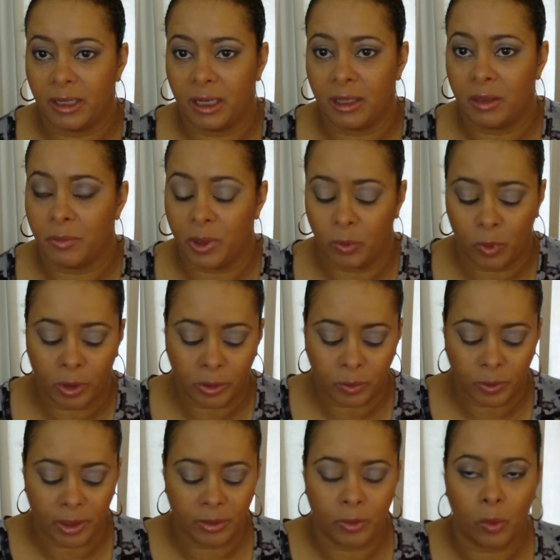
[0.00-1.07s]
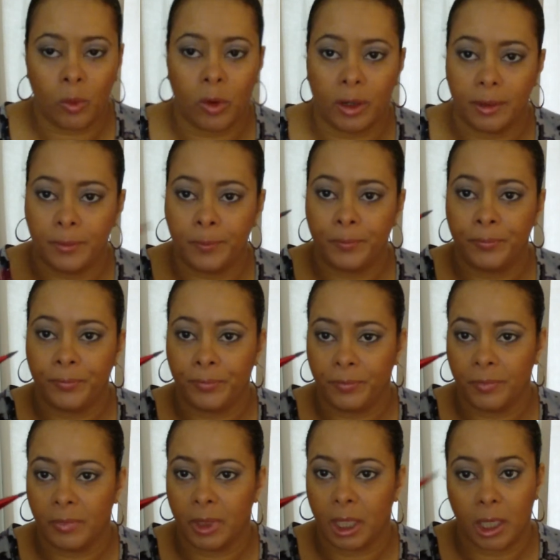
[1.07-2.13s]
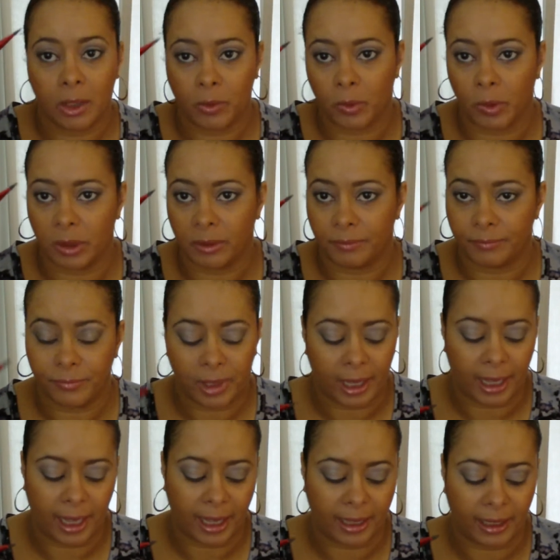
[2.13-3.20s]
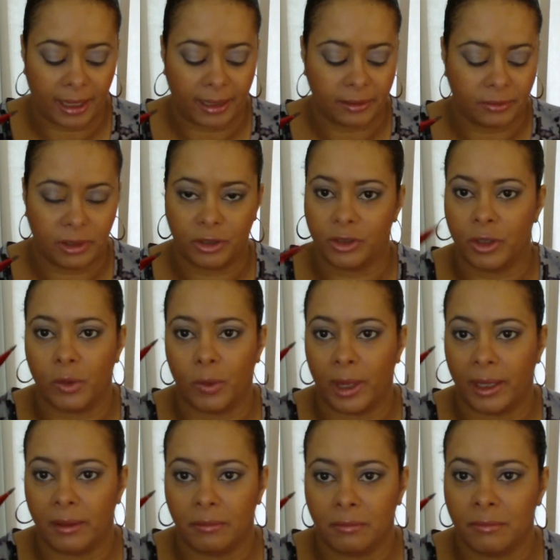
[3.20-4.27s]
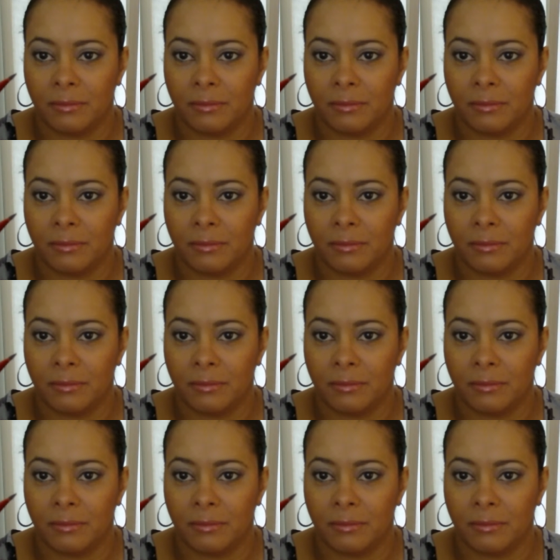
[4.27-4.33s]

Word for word: to either be worked with or ignored. I, I, I there's no way.